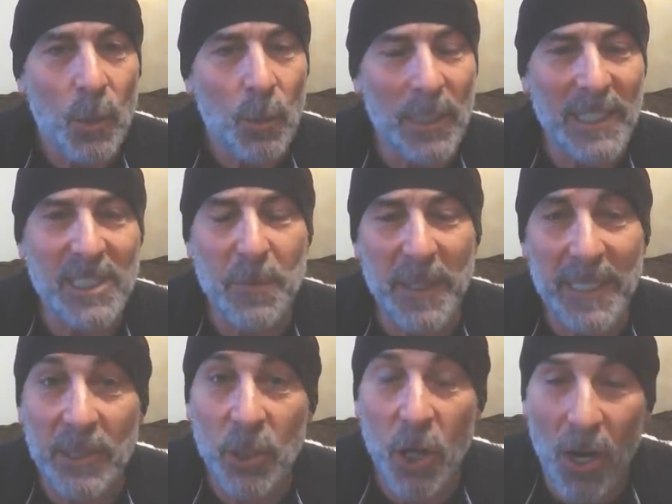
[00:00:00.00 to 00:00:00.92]
Well, it's
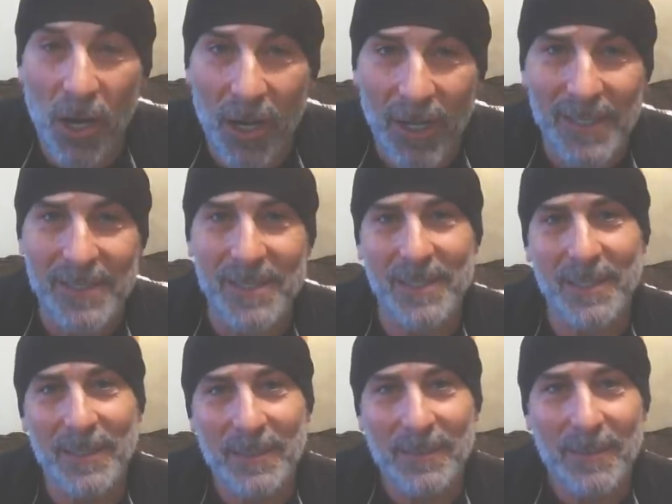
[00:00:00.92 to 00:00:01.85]
being caused.
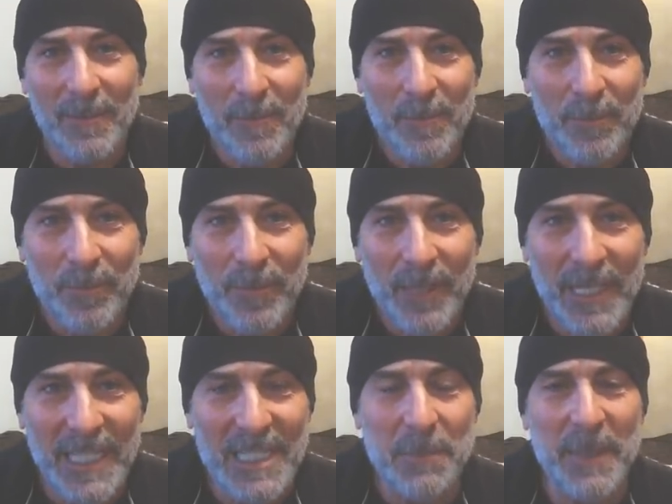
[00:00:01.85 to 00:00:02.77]

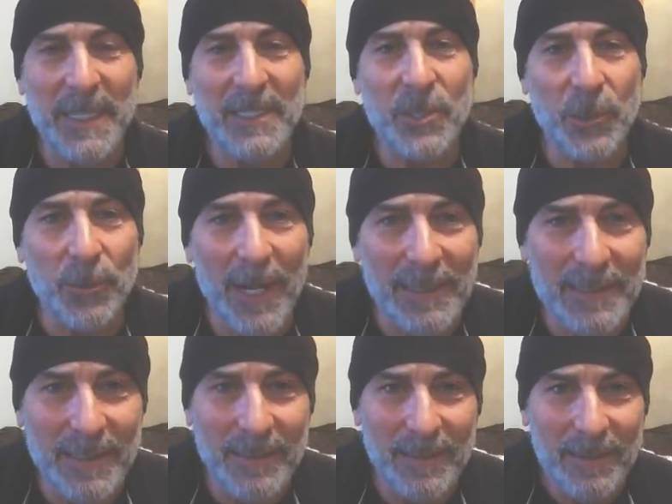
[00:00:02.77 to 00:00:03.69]
It's being
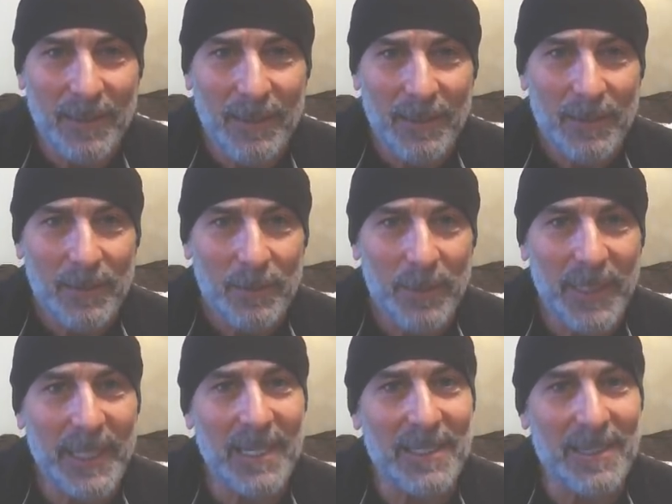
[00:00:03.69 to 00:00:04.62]
directed.
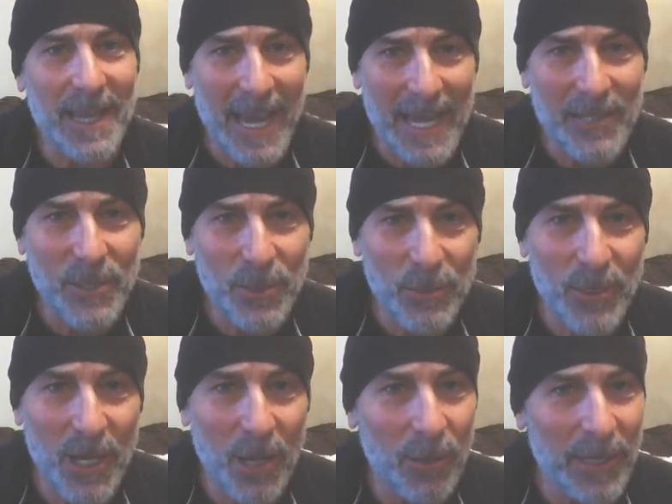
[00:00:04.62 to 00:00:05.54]
Because as you
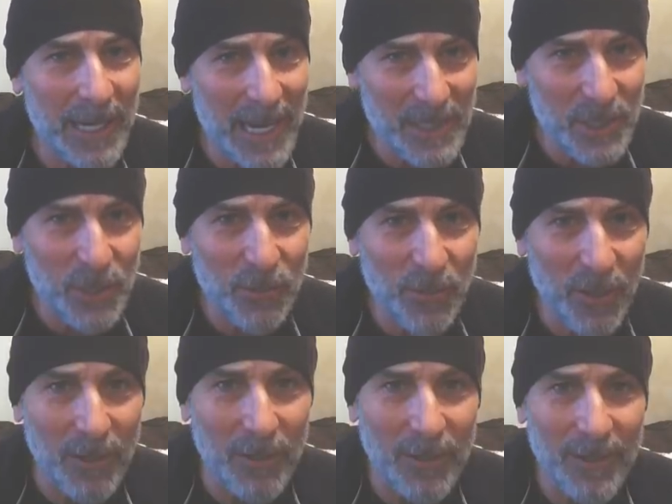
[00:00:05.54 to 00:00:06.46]
know and as you've
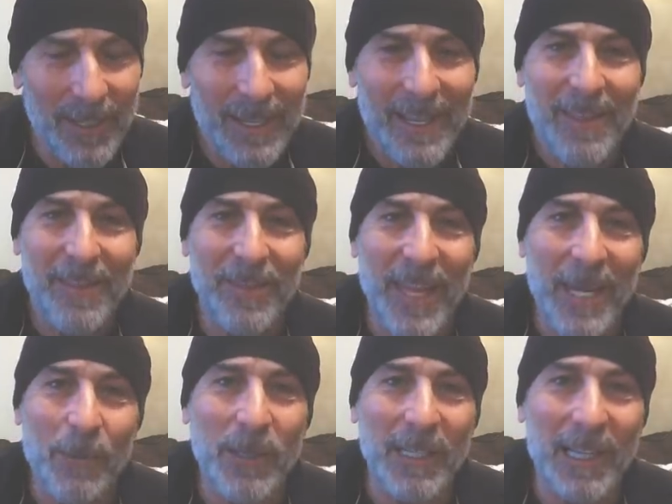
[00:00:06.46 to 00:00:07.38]
heard,
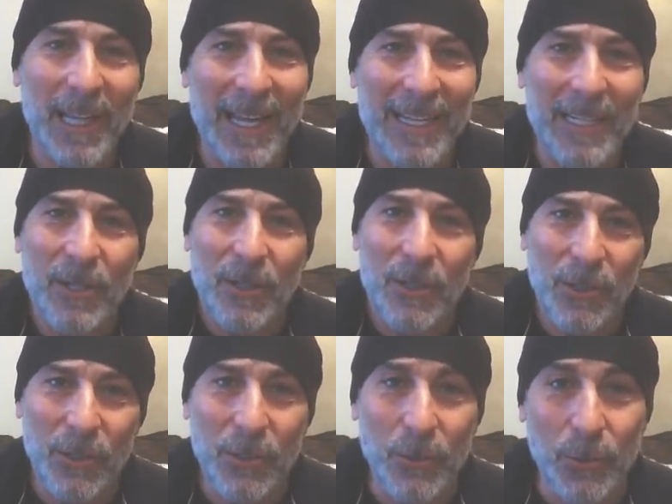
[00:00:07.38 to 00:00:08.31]
they would like
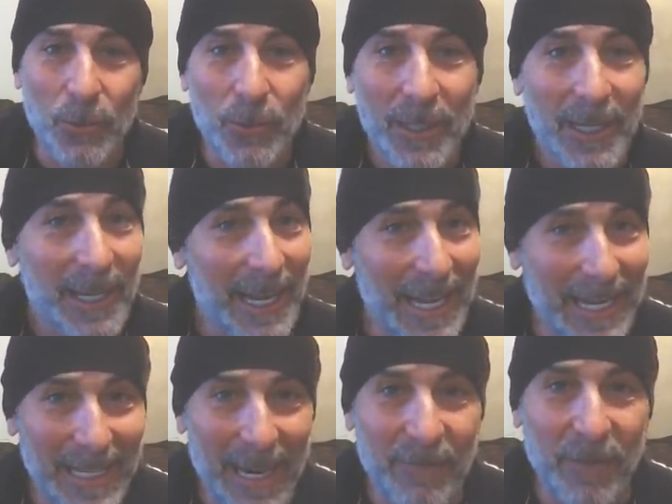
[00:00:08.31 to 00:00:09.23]
you
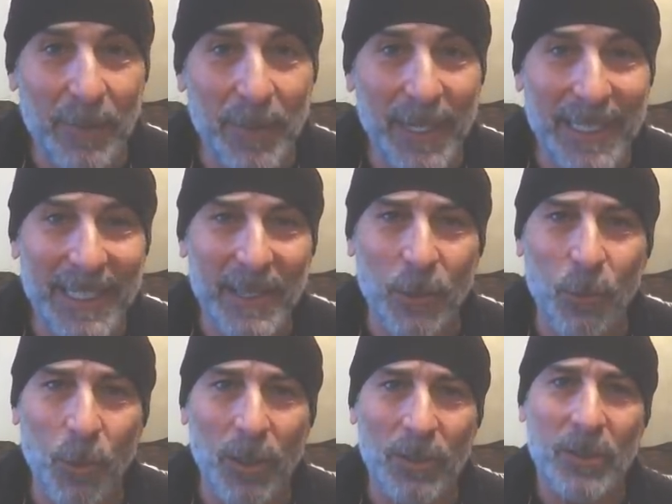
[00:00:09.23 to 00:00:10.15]
and everybody in the
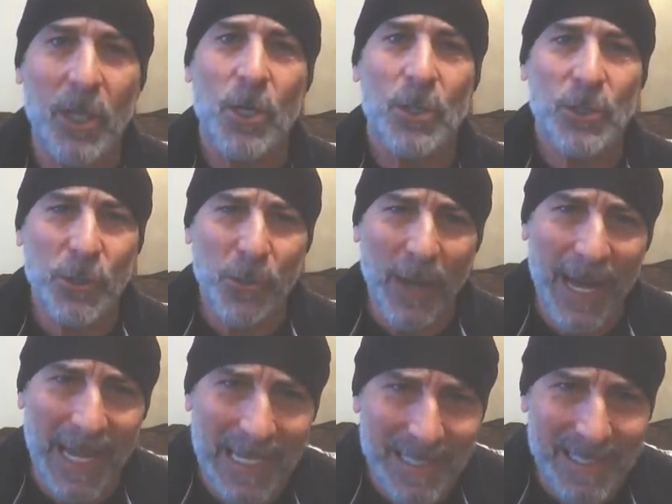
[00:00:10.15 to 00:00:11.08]
world to
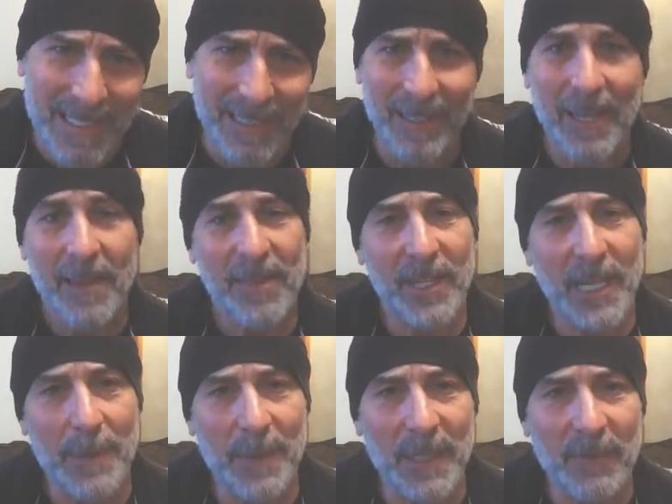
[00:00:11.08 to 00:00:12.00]
hasten the
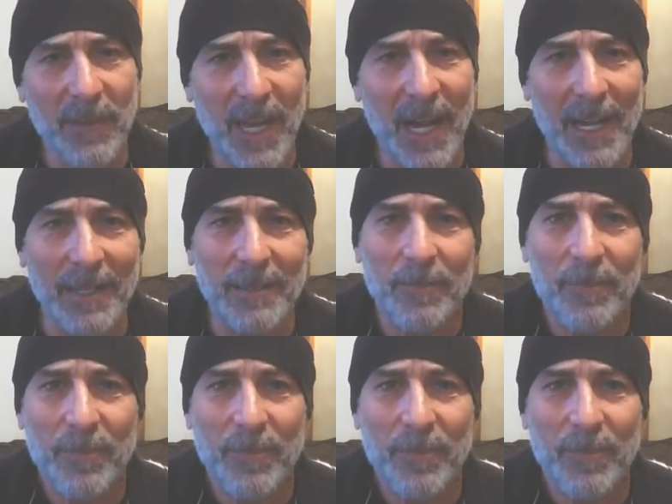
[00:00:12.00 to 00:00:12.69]
coming of God.